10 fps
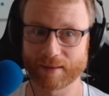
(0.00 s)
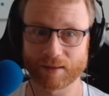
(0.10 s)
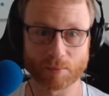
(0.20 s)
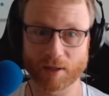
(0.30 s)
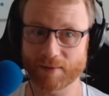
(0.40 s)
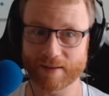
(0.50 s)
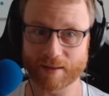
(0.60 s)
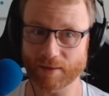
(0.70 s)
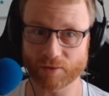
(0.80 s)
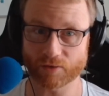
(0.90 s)
You might have had
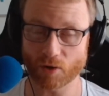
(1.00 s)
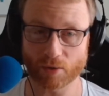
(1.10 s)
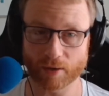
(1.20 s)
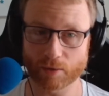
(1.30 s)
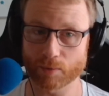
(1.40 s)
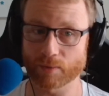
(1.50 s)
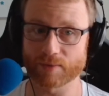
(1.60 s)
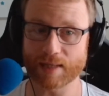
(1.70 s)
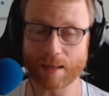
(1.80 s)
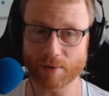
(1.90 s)
something stolen or
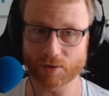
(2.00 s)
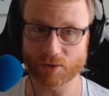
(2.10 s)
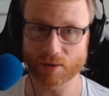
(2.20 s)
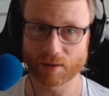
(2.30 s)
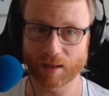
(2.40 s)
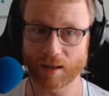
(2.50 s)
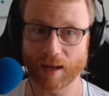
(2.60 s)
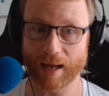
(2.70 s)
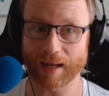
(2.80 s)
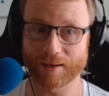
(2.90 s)
damaged,
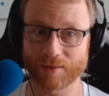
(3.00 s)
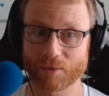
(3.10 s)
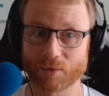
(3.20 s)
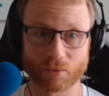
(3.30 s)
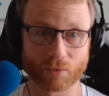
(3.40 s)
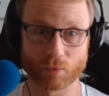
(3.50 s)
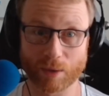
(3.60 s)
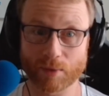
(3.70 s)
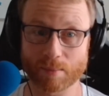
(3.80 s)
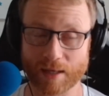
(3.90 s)
and
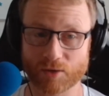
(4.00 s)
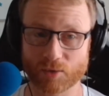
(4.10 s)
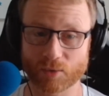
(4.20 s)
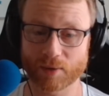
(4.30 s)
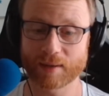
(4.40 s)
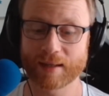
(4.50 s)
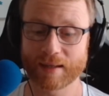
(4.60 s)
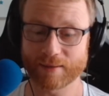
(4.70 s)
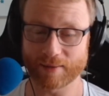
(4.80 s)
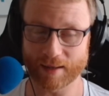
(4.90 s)
we want to make sure
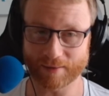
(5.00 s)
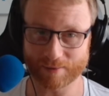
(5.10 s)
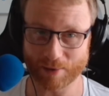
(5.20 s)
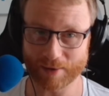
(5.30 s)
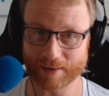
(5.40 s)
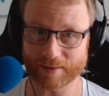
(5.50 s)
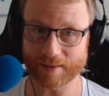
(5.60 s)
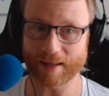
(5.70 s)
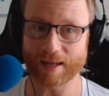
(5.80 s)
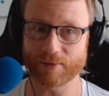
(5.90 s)
that that experience
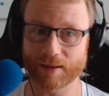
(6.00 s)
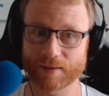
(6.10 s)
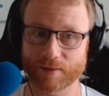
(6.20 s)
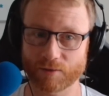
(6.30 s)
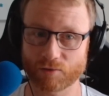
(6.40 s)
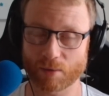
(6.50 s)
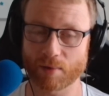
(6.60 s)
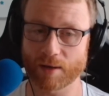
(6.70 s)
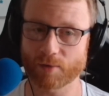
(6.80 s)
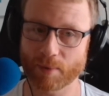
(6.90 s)
that they're having is as
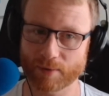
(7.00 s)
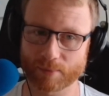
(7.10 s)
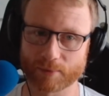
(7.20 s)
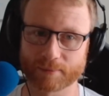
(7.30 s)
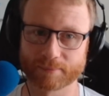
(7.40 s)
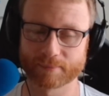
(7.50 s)
streamlined as possible.